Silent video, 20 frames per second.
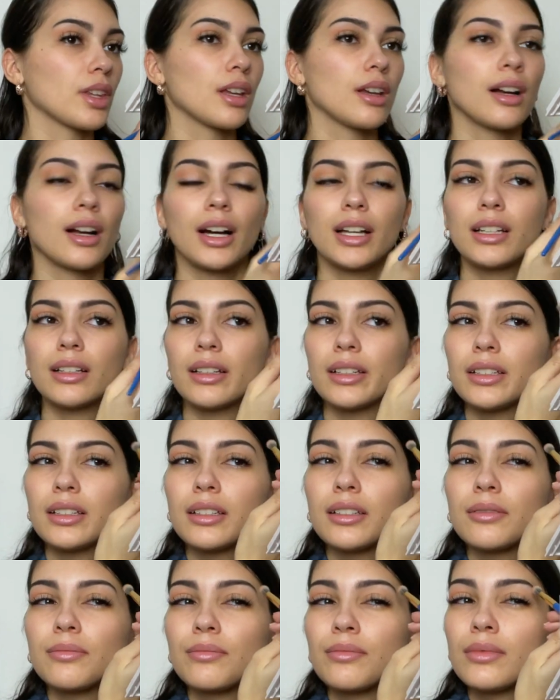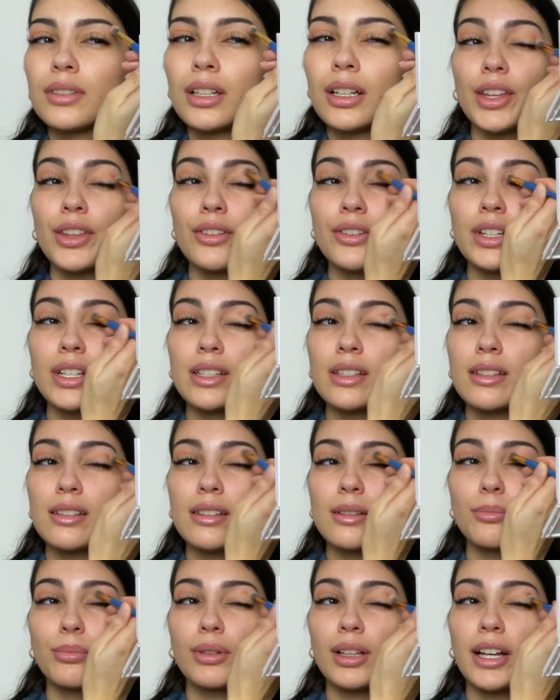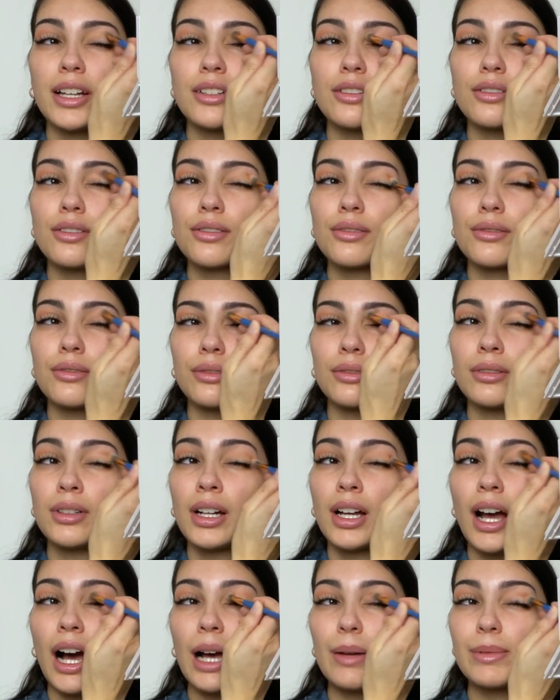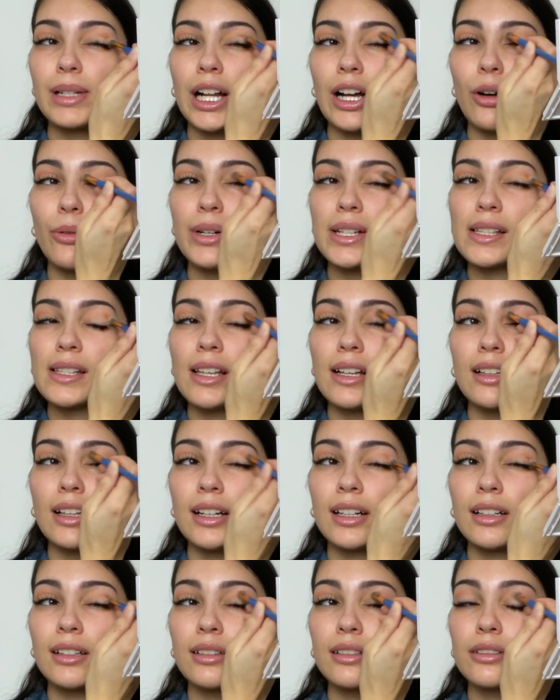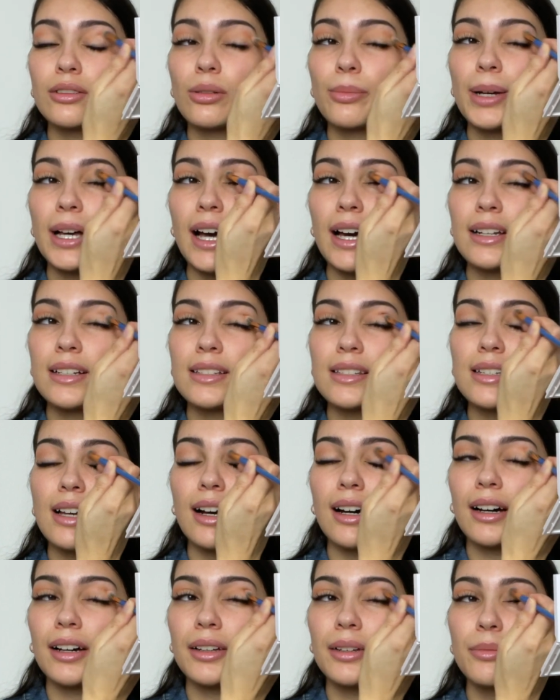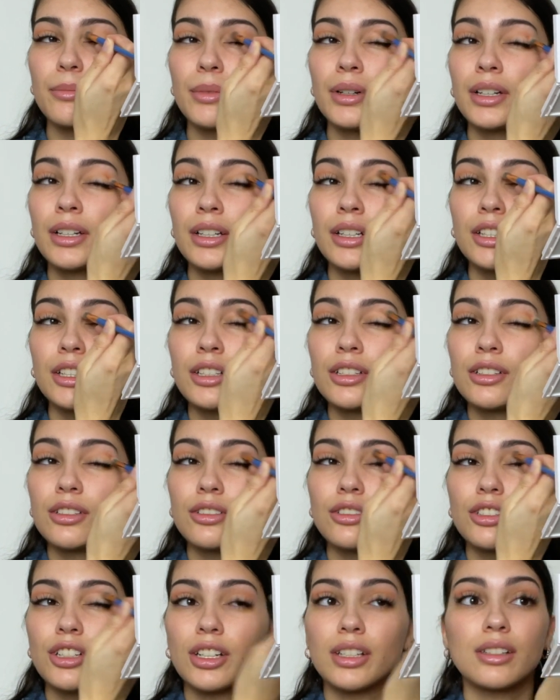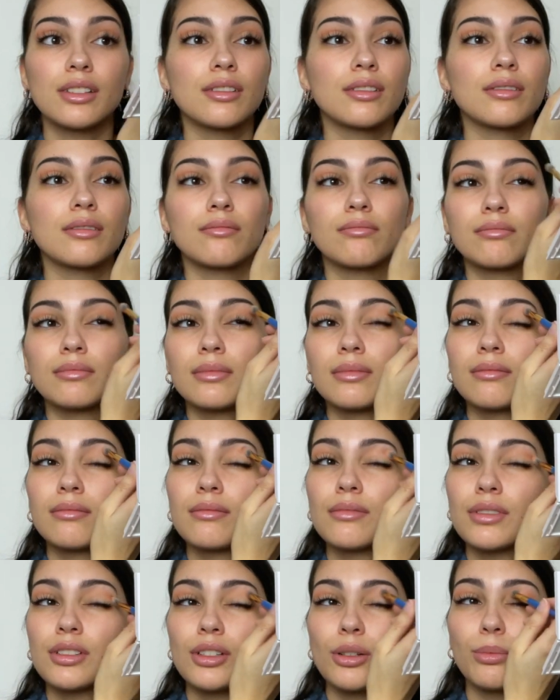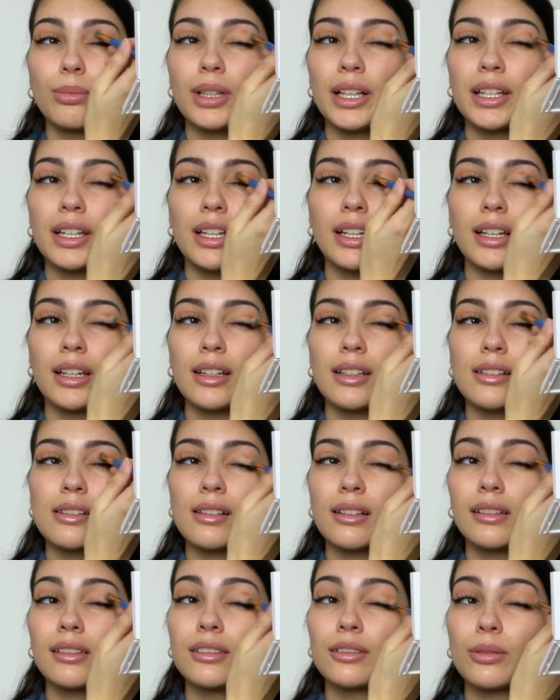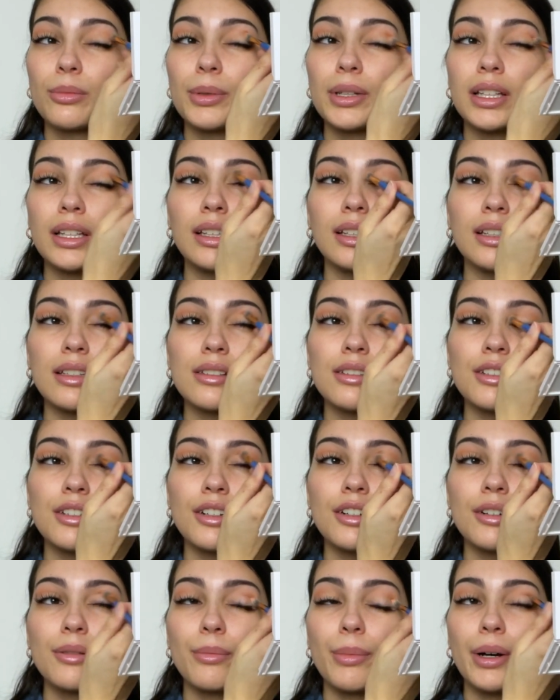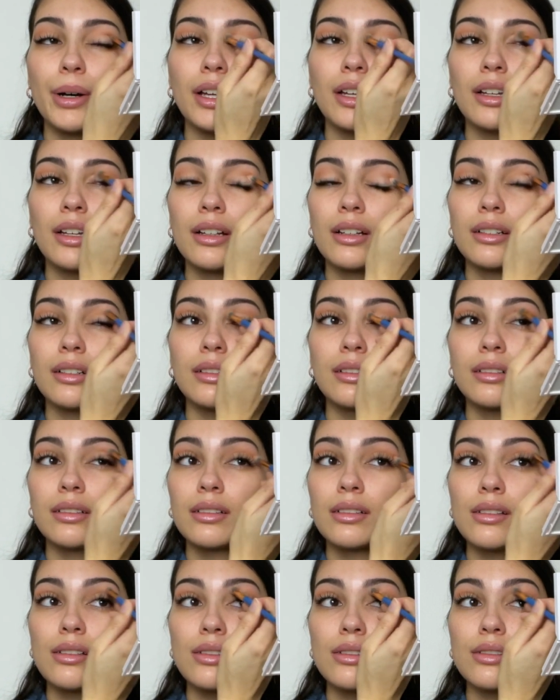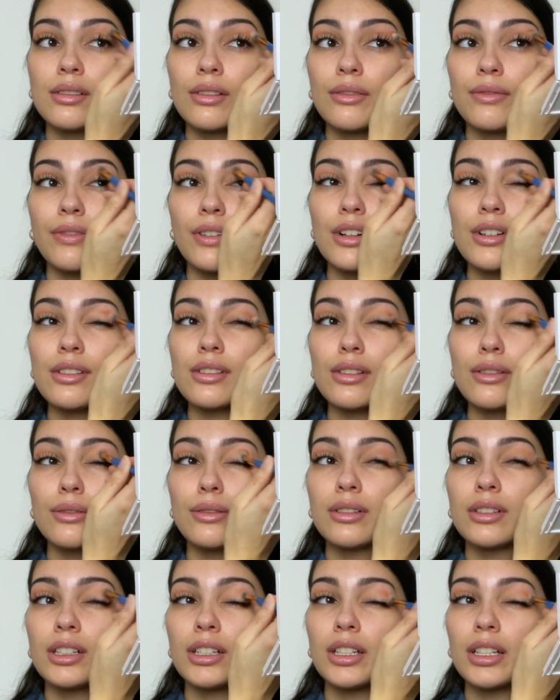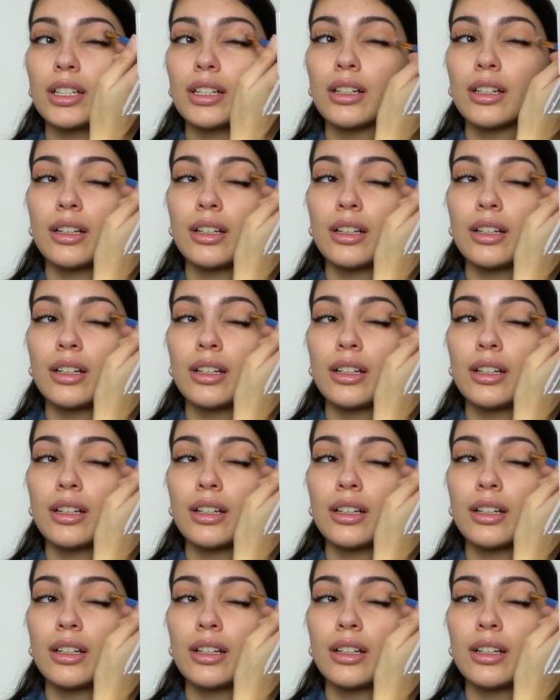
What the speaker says: I kind of like it. And they're easy to blend too. I mean, I always take like a little bit at a time just so blending is a little bit easier, but so far so good